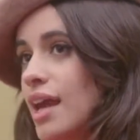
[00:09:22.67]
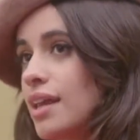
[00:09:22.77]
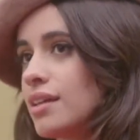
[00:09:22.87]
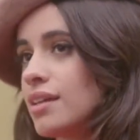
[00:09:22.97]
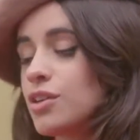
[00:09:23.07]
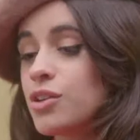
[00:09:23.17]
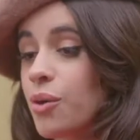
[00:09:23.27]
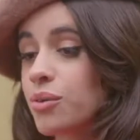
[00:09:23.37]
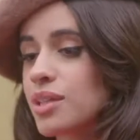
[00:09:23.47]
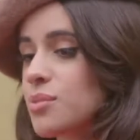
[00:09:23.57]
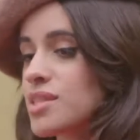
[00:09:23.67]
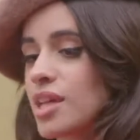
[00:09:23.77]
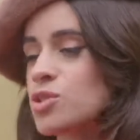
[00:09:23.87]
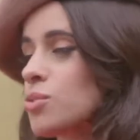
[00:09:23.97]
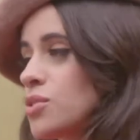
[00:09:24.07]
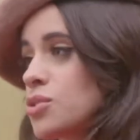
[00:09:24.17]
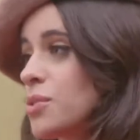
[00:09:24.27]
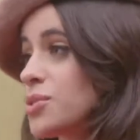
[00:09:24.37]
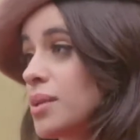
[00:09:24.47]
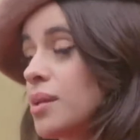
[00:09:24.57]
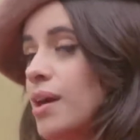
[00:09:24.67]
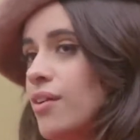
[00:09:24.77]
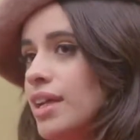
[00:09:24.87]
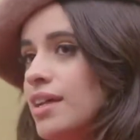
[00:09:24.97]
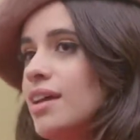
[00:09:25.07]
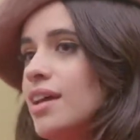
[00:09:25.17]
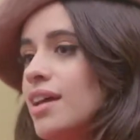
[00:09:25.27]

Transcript: And you know, he was like super super sweet about it.